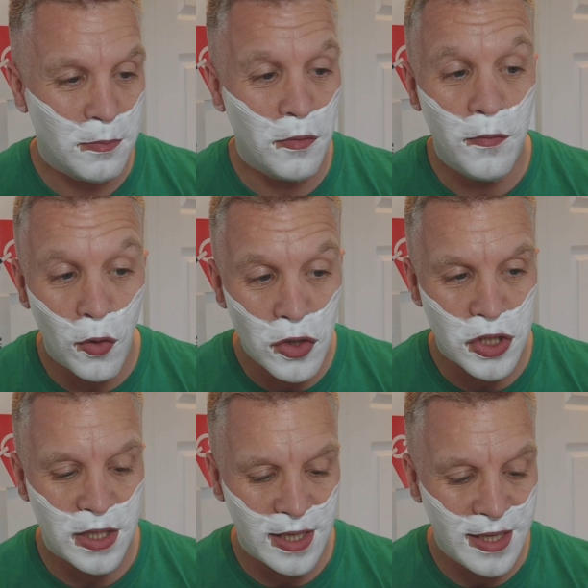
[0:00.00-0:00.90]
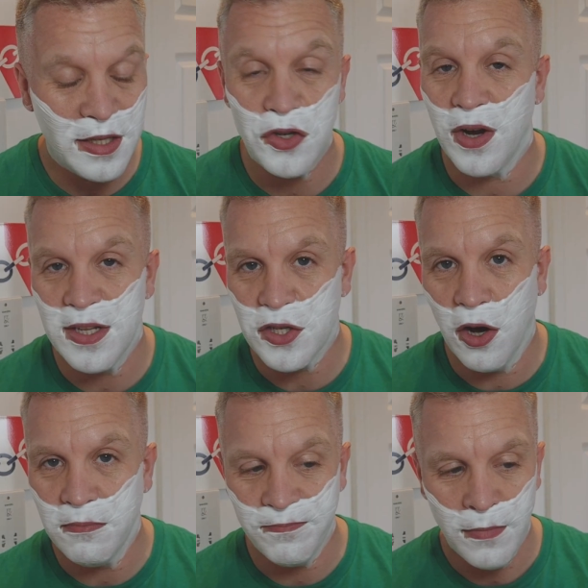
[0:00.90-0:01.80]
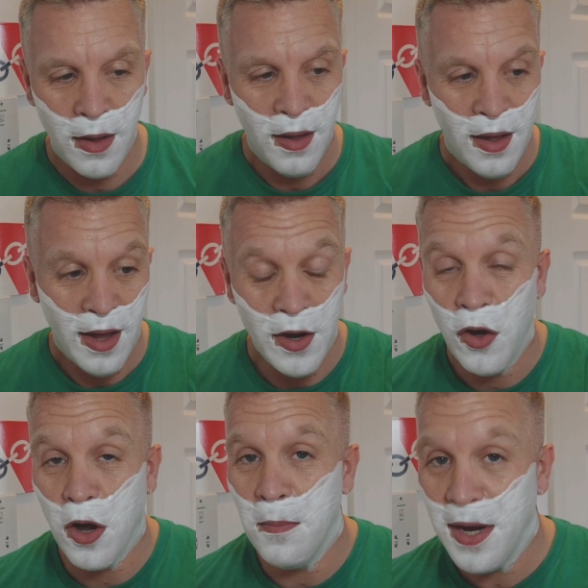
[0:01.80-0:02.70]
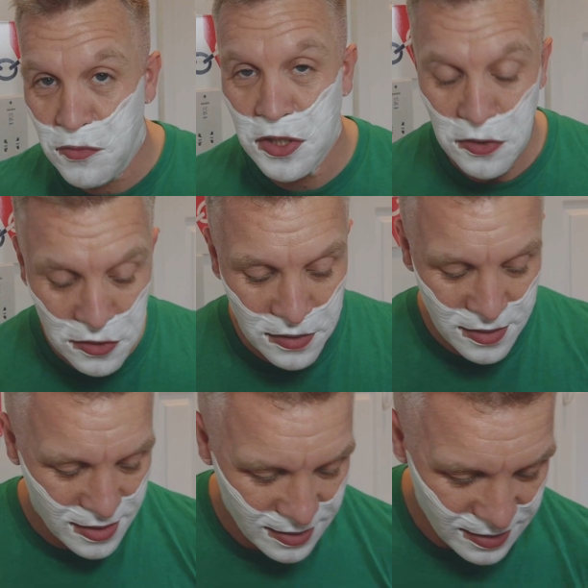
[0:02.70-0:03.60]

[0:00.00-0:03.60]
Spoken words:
But unfortunately, the trade's gone, and I got made redundant.